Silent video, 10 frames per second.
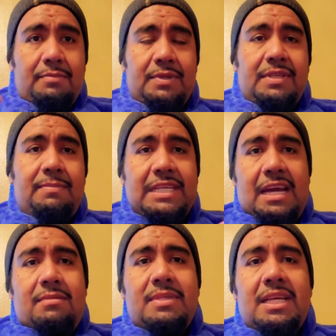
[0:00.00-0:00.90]

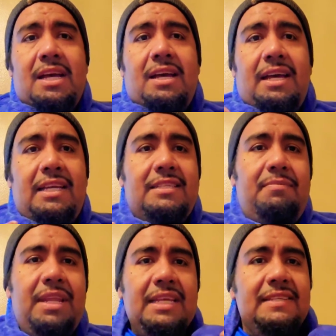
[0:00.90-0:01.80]
Sometimes it's a
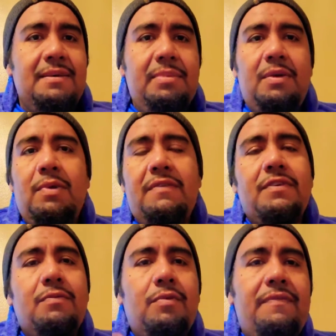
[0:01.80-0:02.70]
minute something,
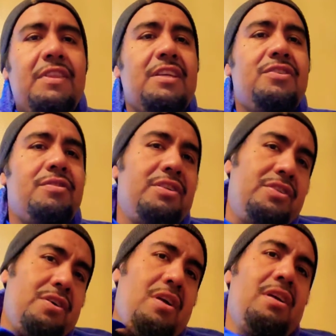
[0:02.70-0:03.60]
whatever the
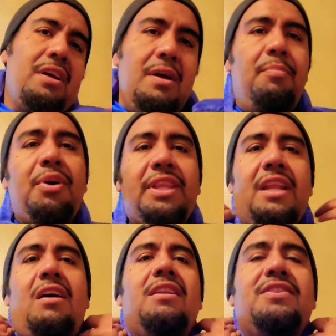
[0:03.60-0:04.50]
instructions are, put that
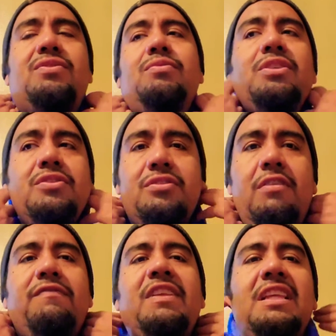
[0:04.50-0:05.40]
on as soon as you
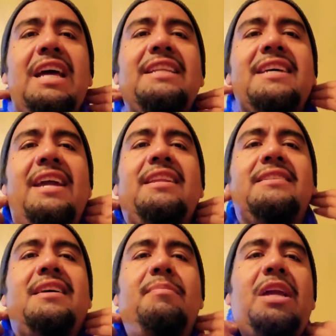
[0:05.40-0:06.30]
start feeling that
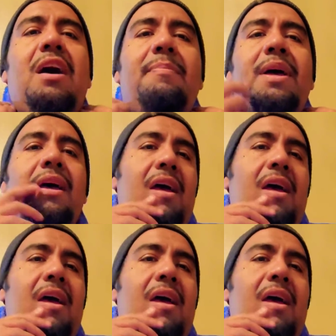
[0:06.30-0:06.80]
tightness coming up.